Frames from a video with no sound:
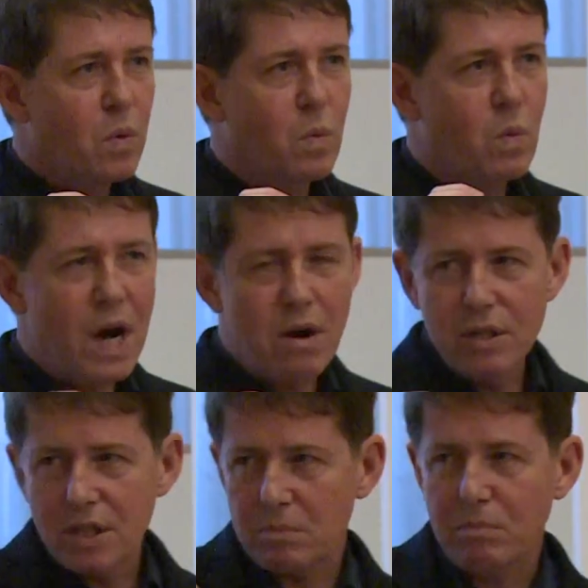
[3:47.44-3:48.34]
Where
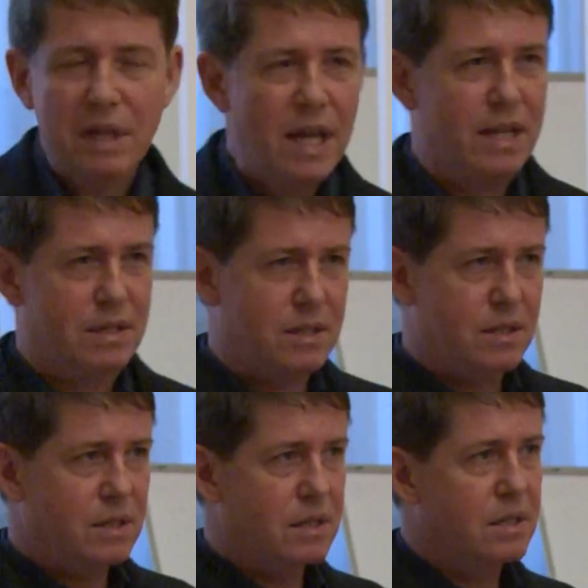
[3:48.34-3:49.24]
is it
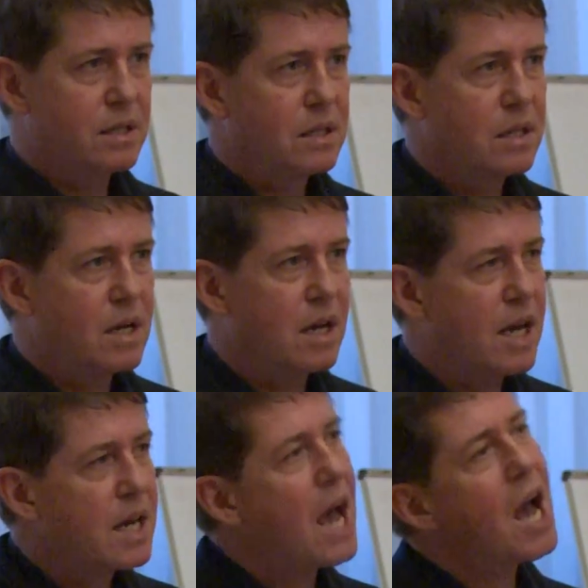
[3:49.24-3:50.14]
placed
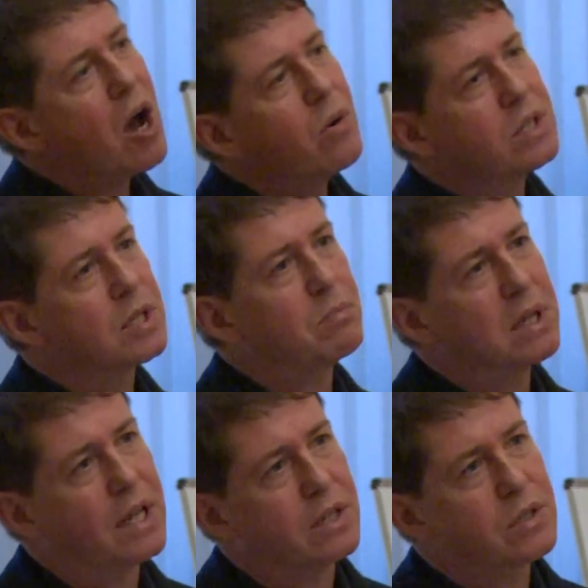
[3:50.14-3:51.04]
and how is it
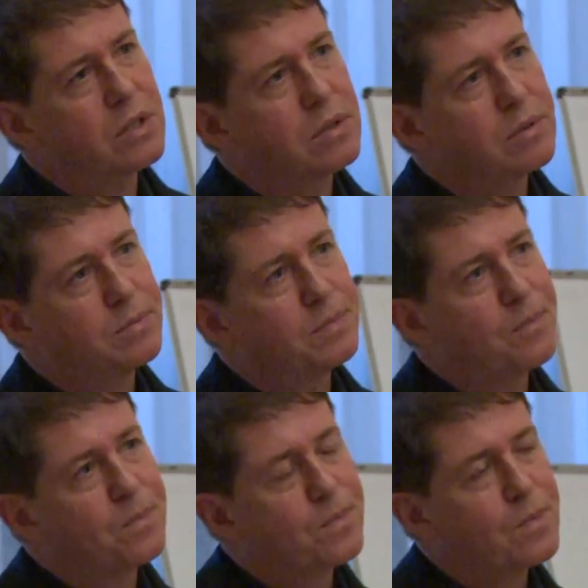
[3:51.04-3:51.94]
placed?
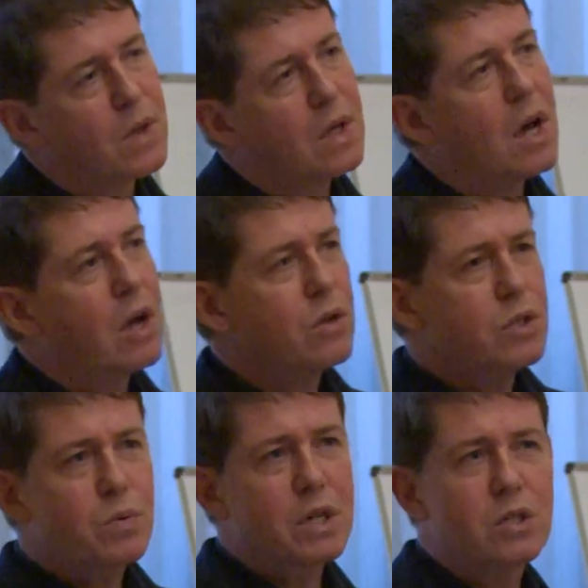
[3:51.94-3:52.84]
I
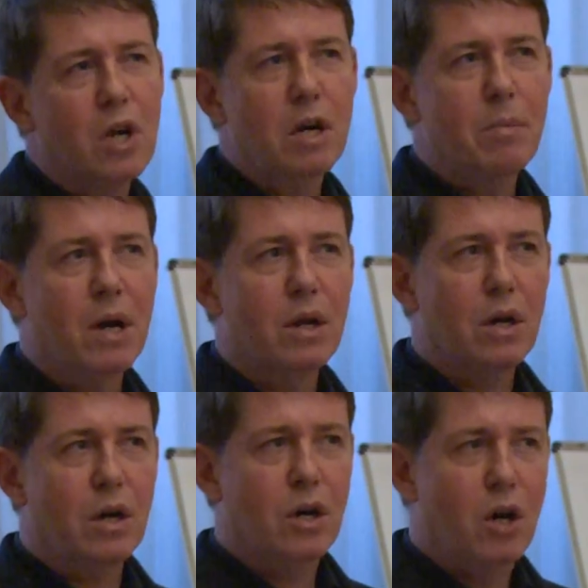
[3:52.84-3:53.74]
also want to talk about
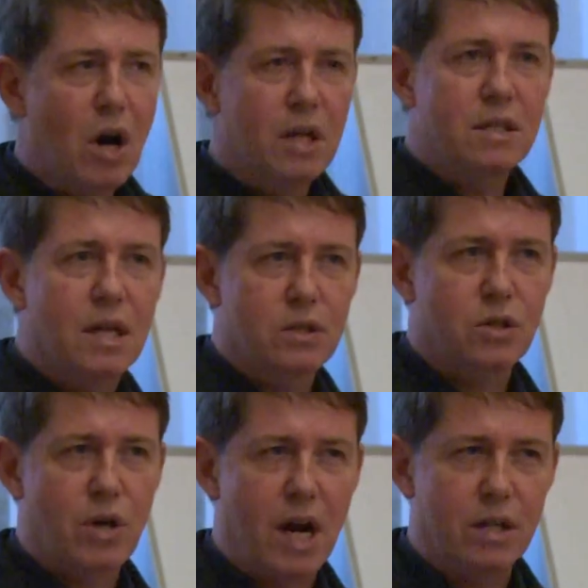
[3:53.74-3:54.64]
a content
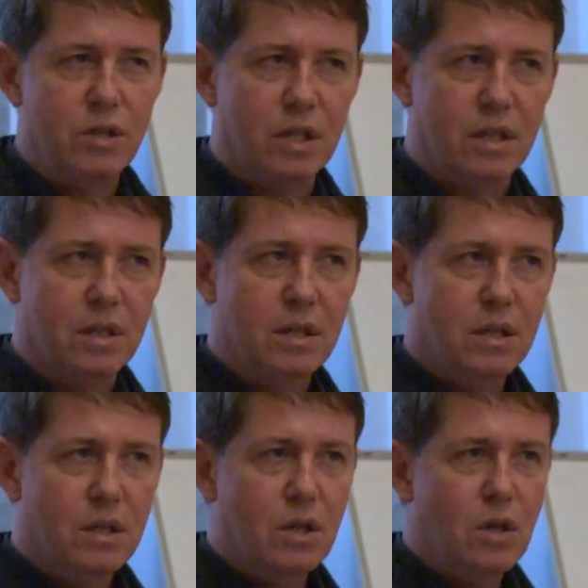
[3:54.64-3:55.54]
strategy.
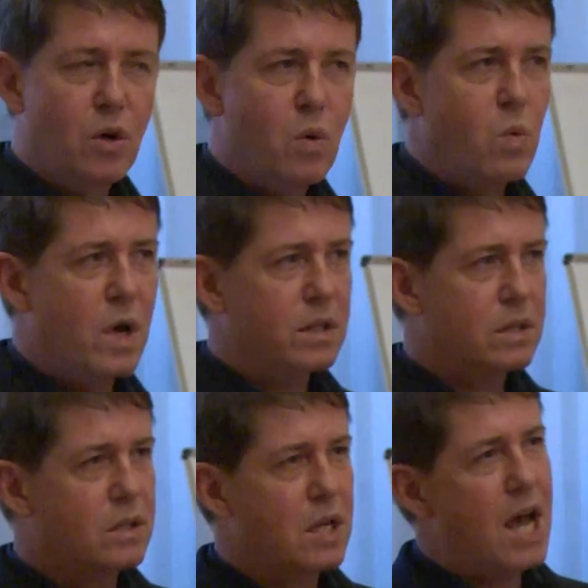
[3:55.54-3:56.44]

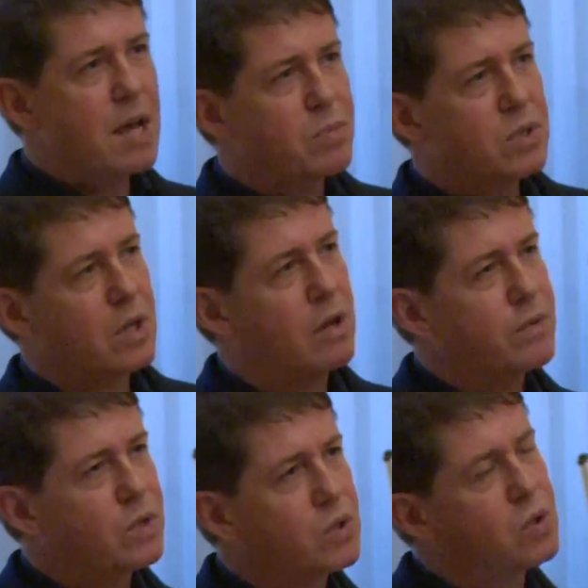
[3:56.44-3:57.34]
What types of
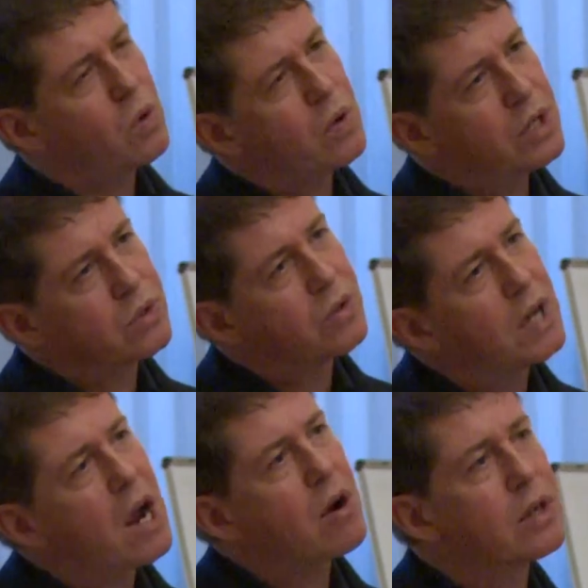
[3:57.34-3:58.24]
stories or
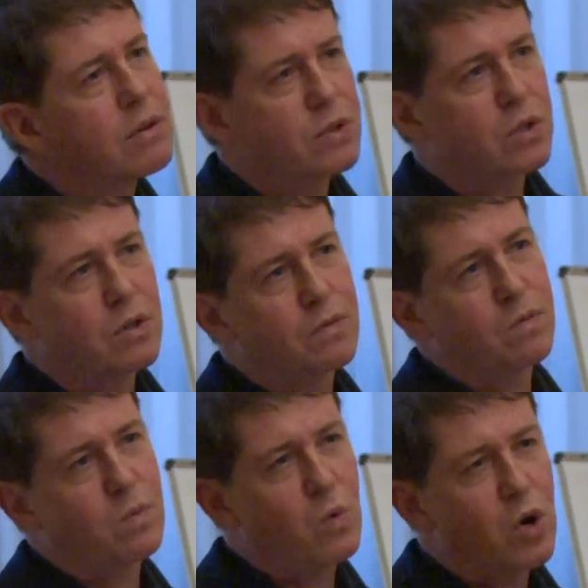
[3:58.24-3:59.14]
narratives sort
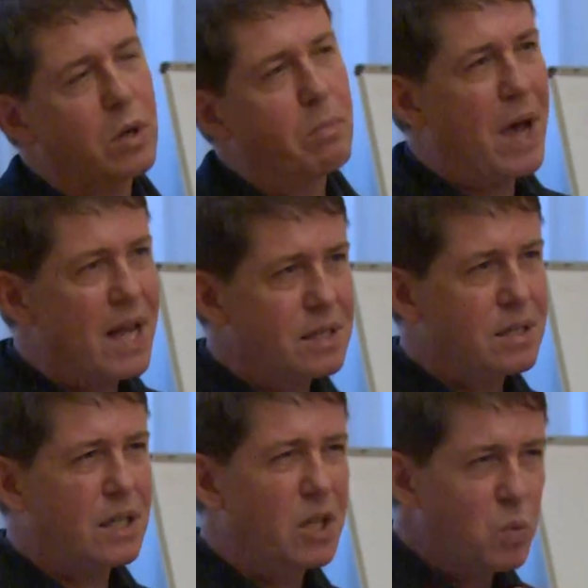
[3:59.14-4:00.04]
of work
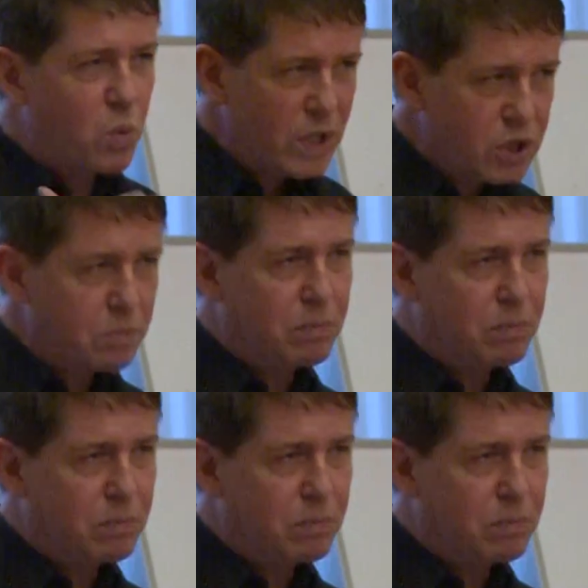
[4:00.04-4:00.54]
best in which